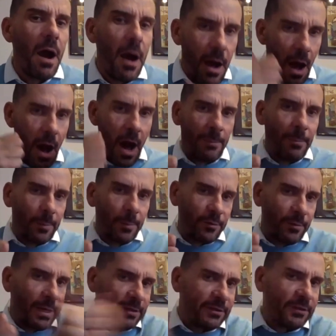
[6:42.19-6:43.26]
I'm
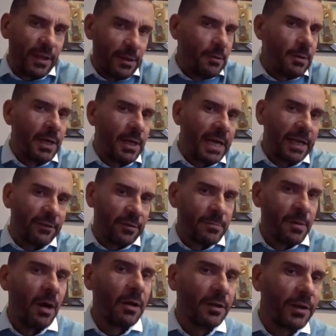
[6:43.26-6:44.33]
optimistic you're going to get some
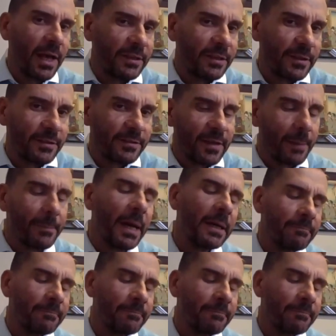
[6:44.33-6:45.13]
holidays this summer.